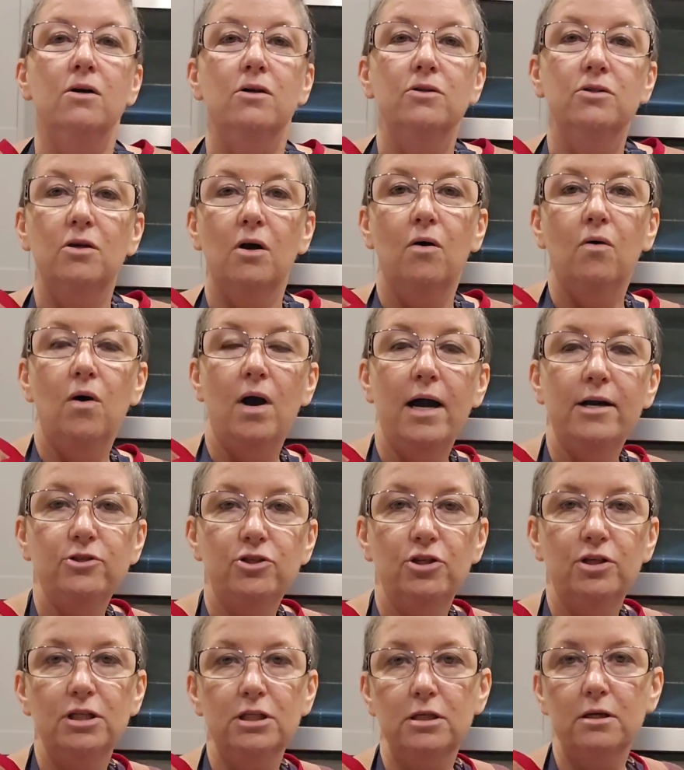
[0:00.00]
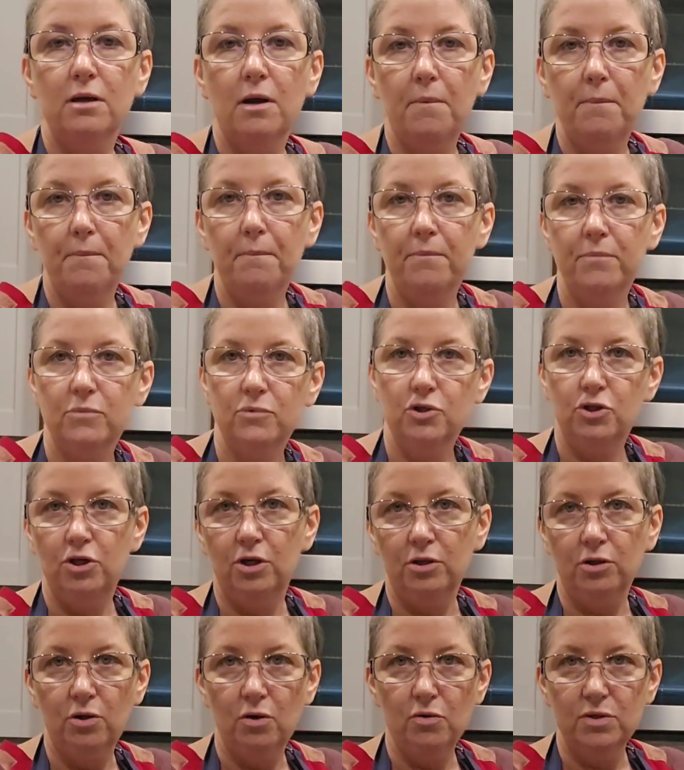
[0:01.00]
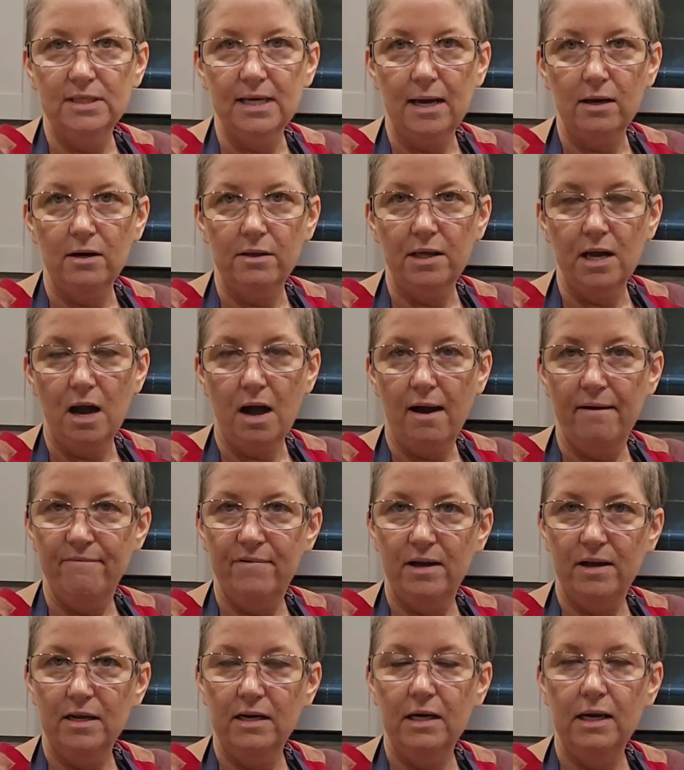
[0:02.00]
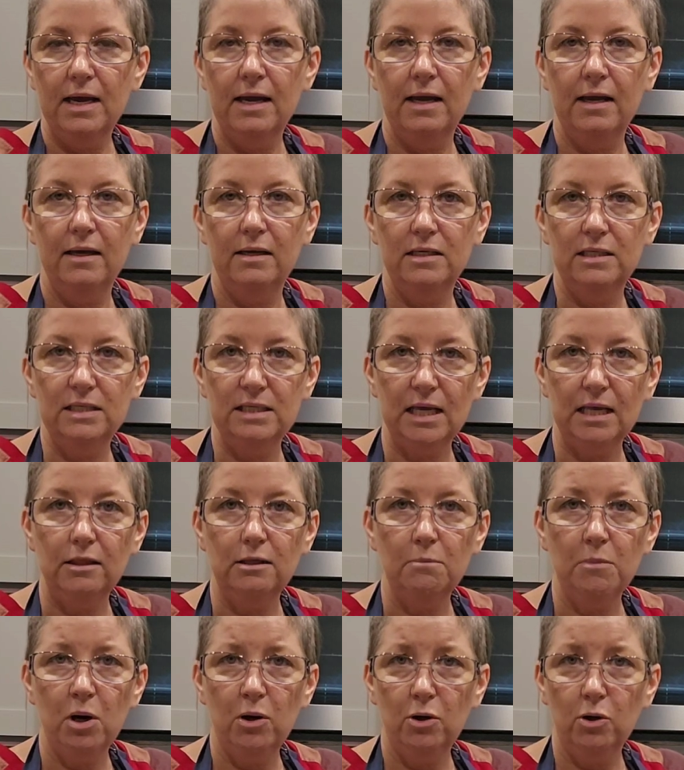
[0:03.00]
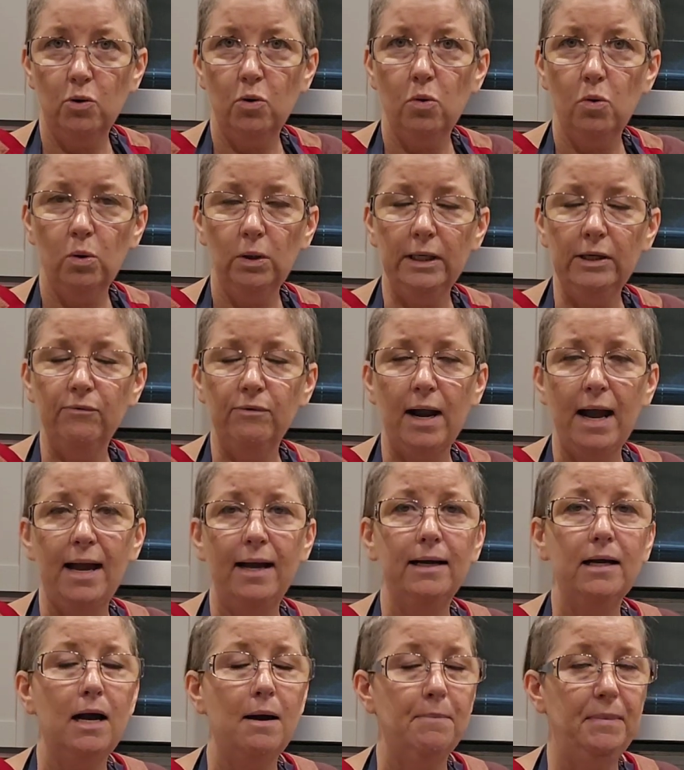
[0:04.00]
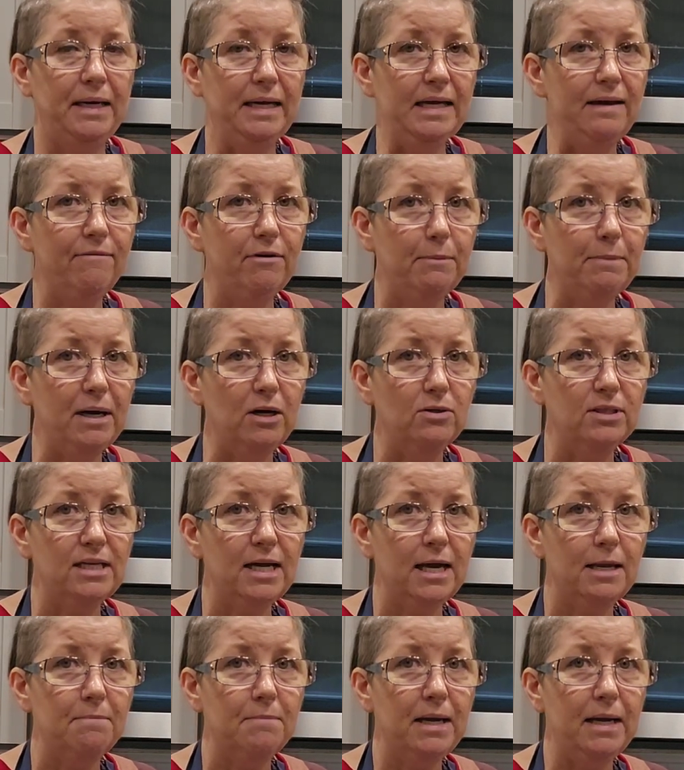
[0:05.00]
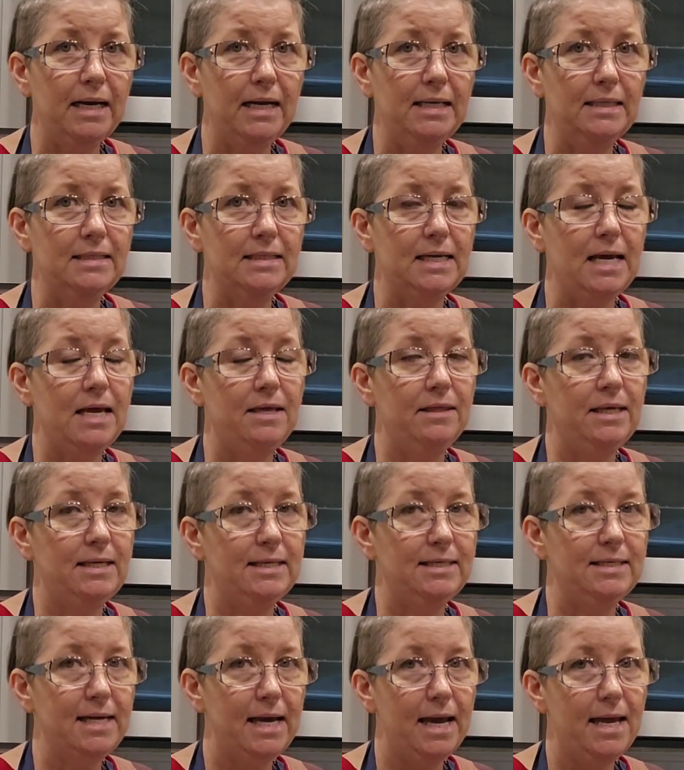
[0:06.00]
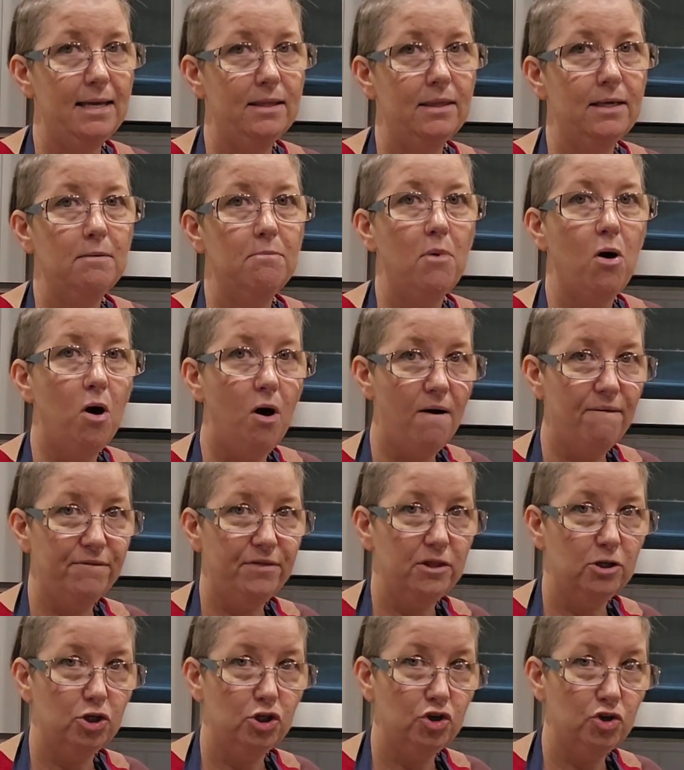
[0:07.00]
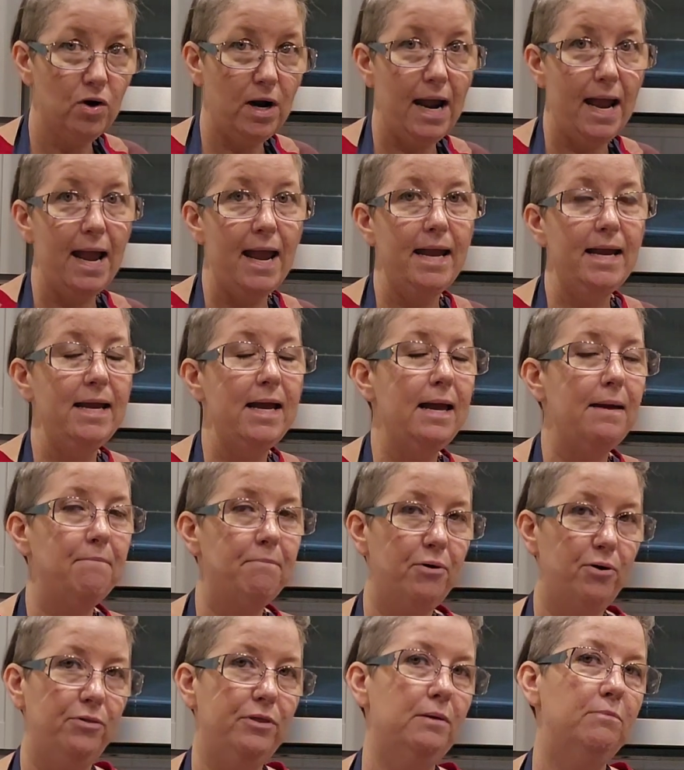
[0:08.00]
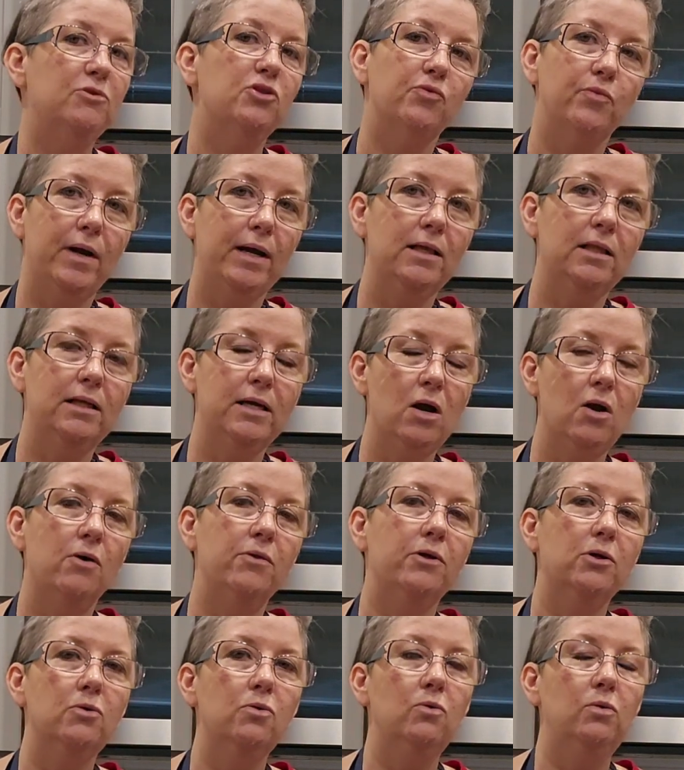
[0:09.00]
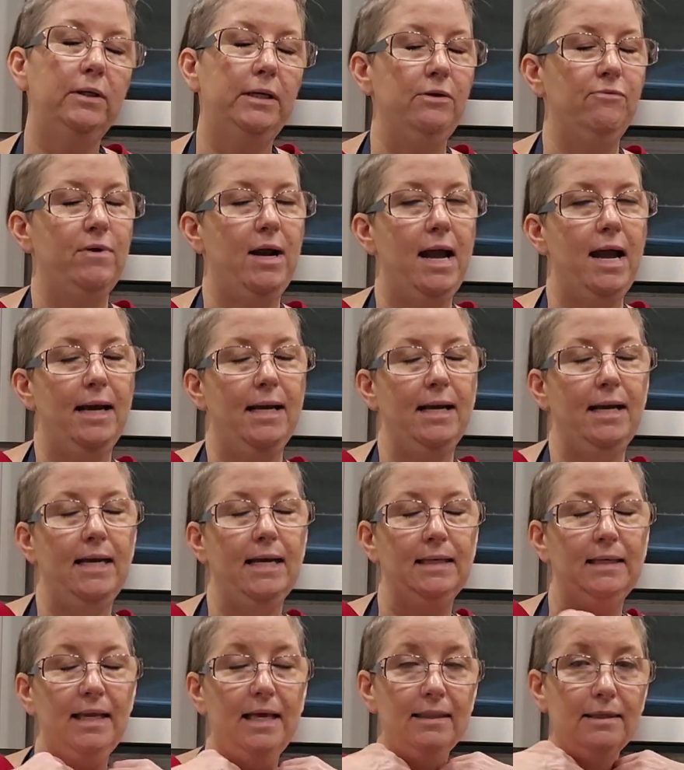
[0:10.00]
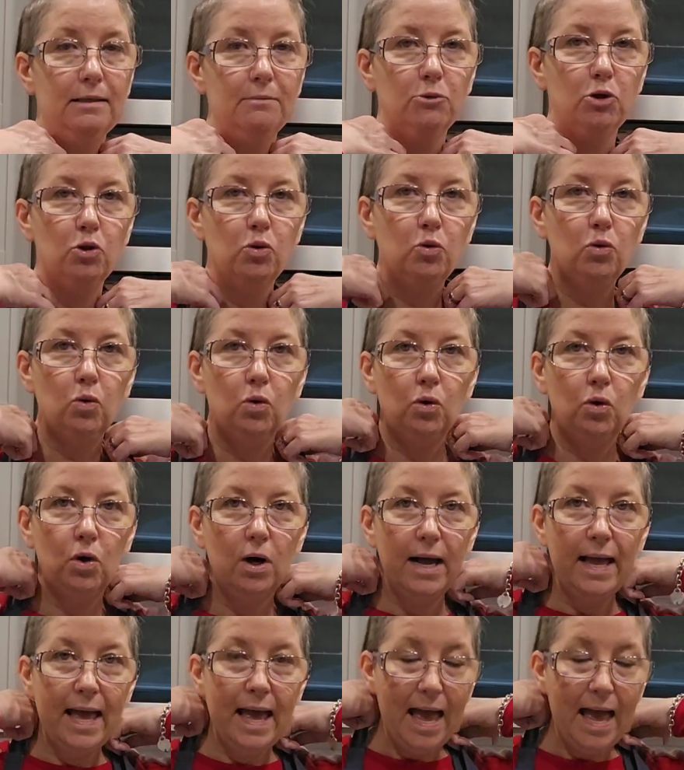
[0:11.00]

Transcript: So I just took those out of the oven and set them on a cooling rack. I'm going to give it about 10 minutes and then take them off the tray and put them directly on the cooling rack and let them cool.